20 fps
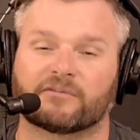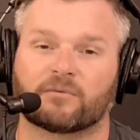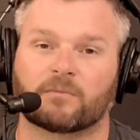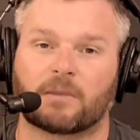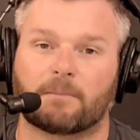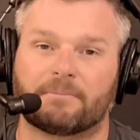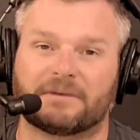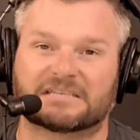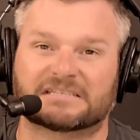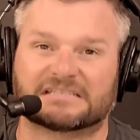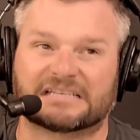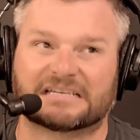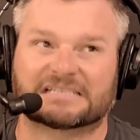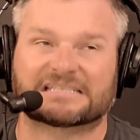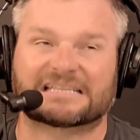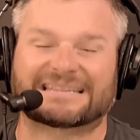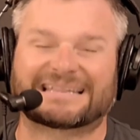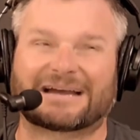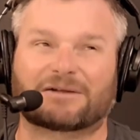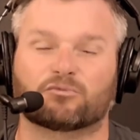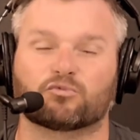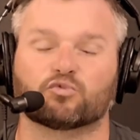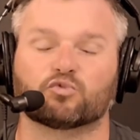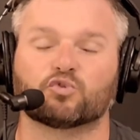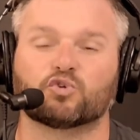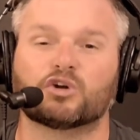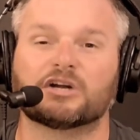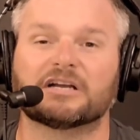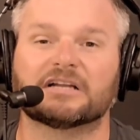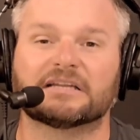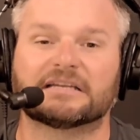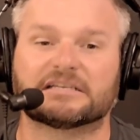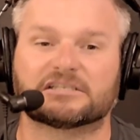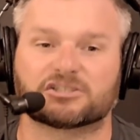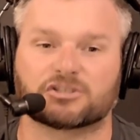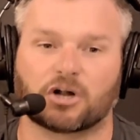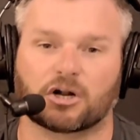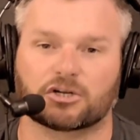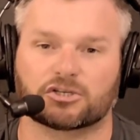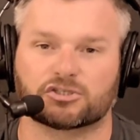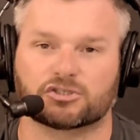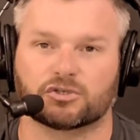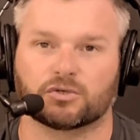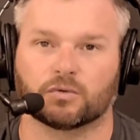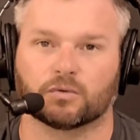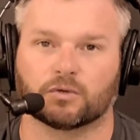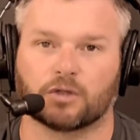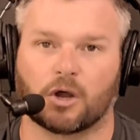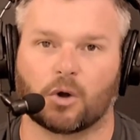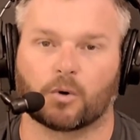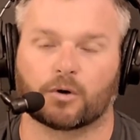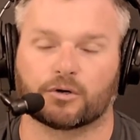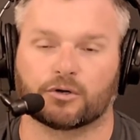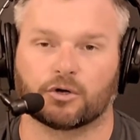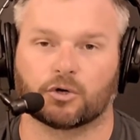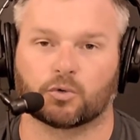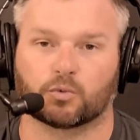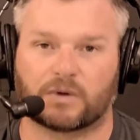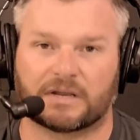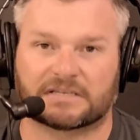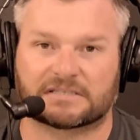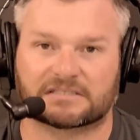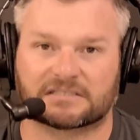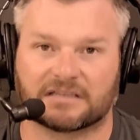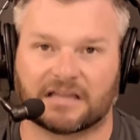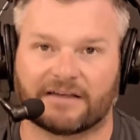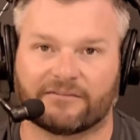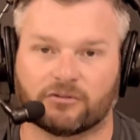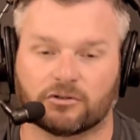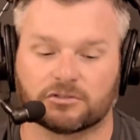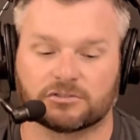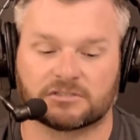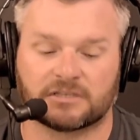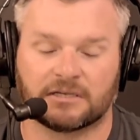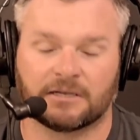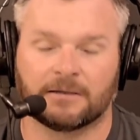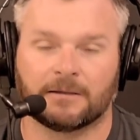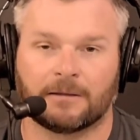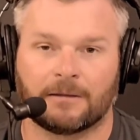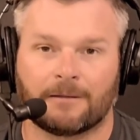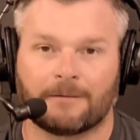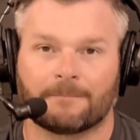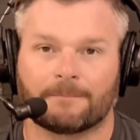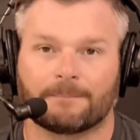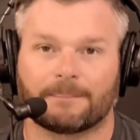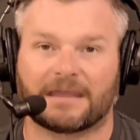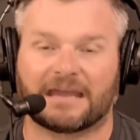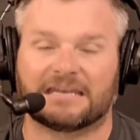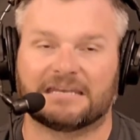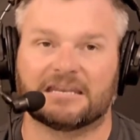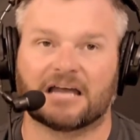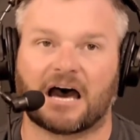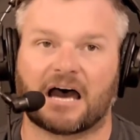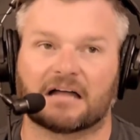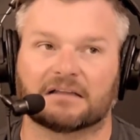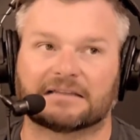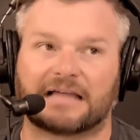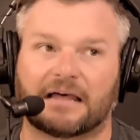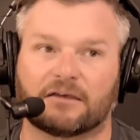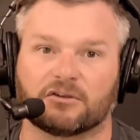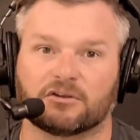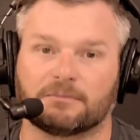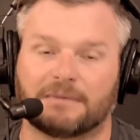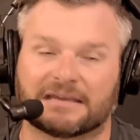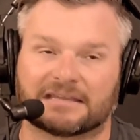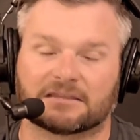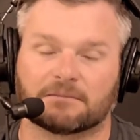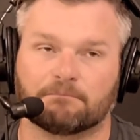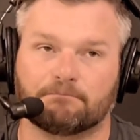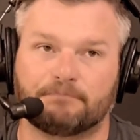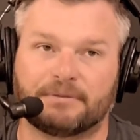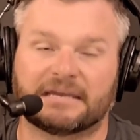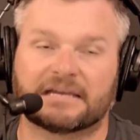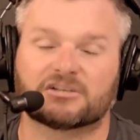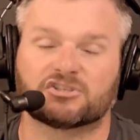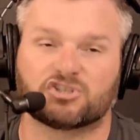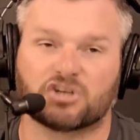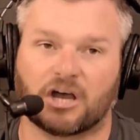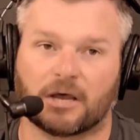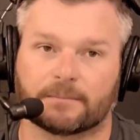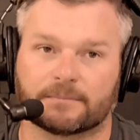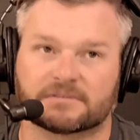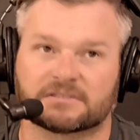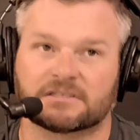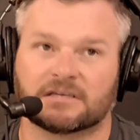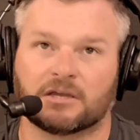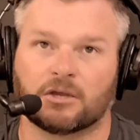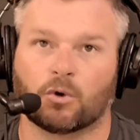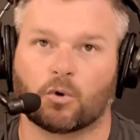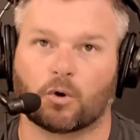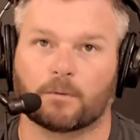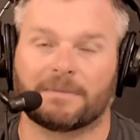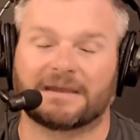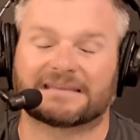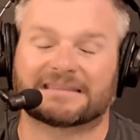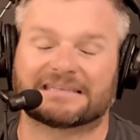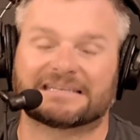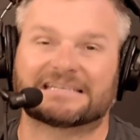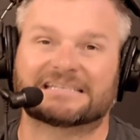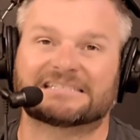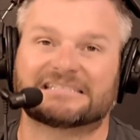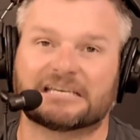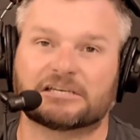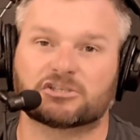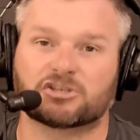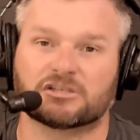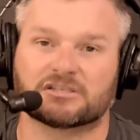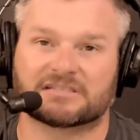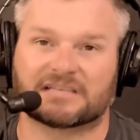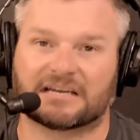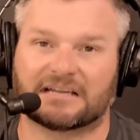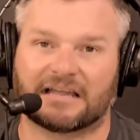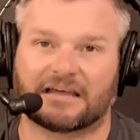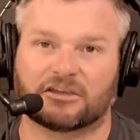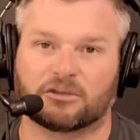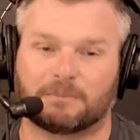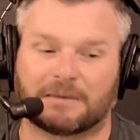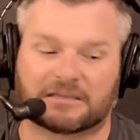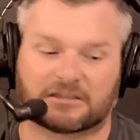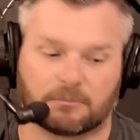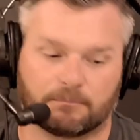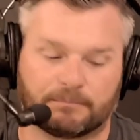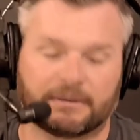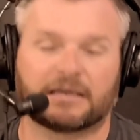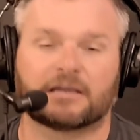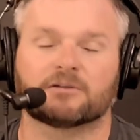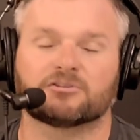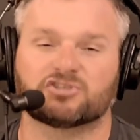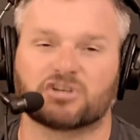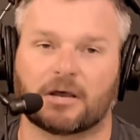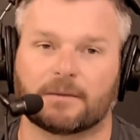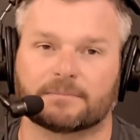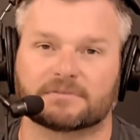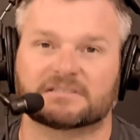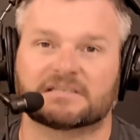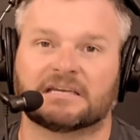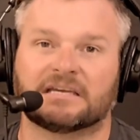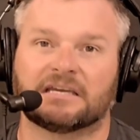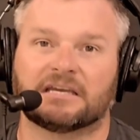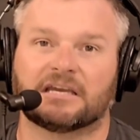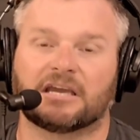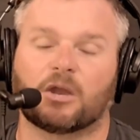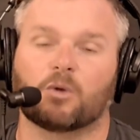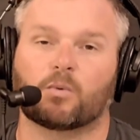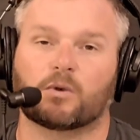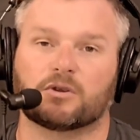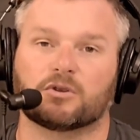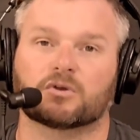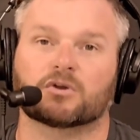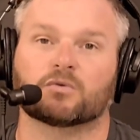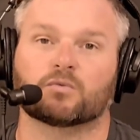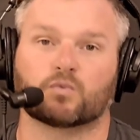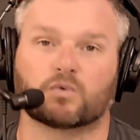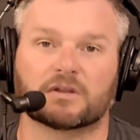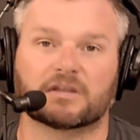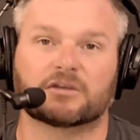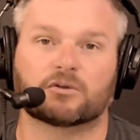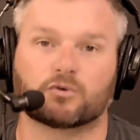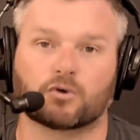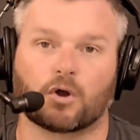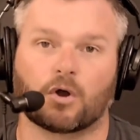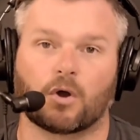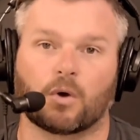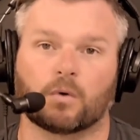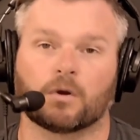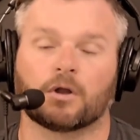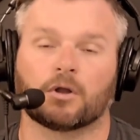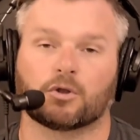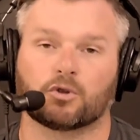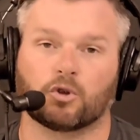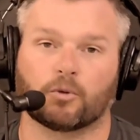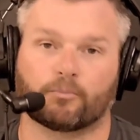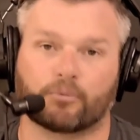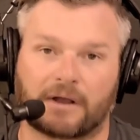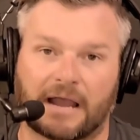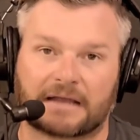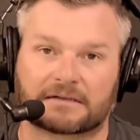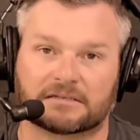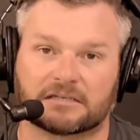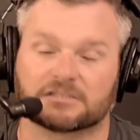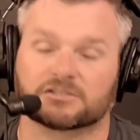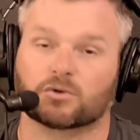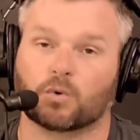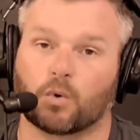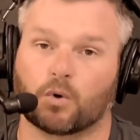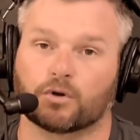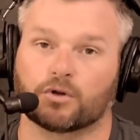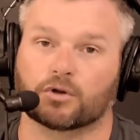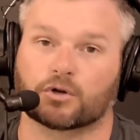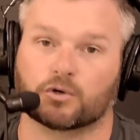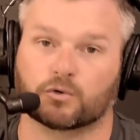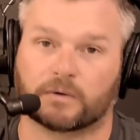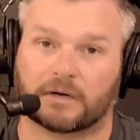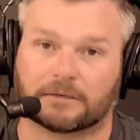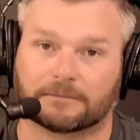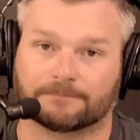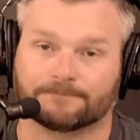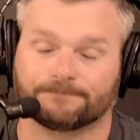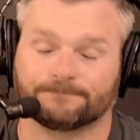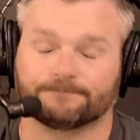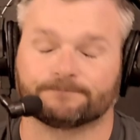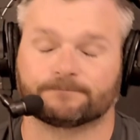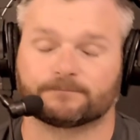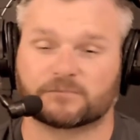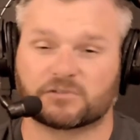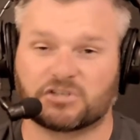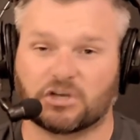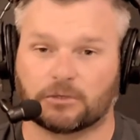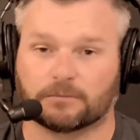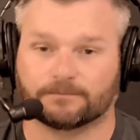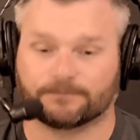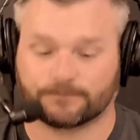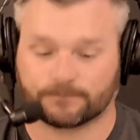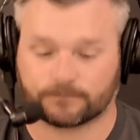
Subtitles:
from the business, that really starts to lower your risk levels and not allow you to make the big jumps or make the decisions that allow you to make the big jumps and where you can really grow your practice or your career. So what